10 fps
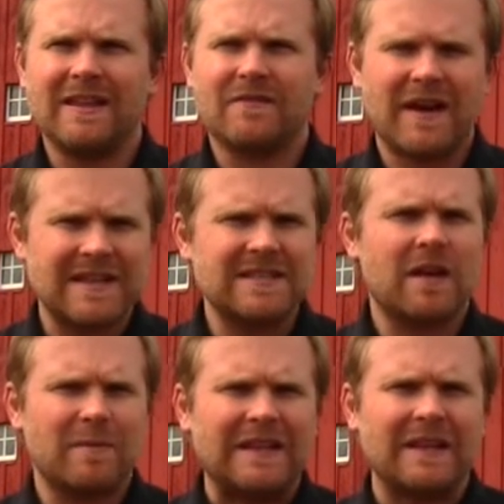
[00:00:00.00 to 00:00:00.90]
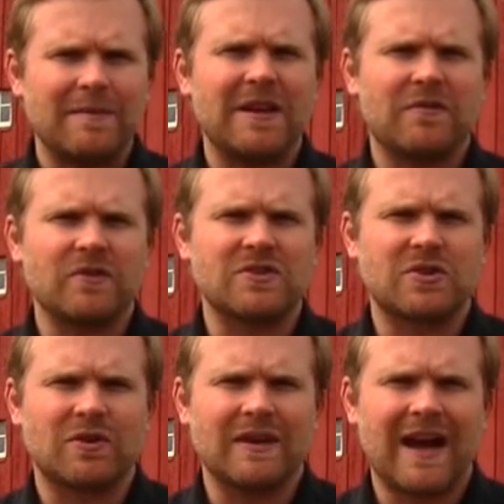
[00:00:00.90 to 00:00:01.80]
Financing can be limited for
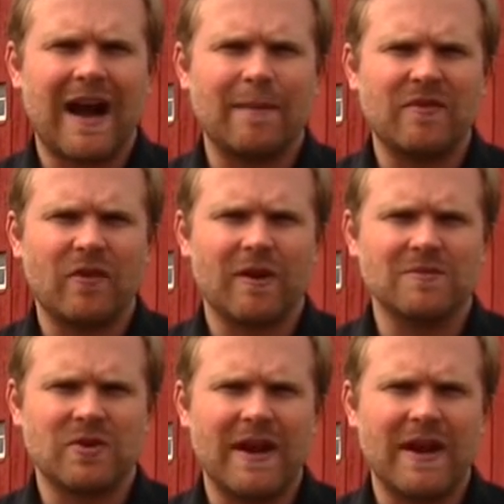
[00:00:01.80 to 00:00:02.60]
certain hobby farms or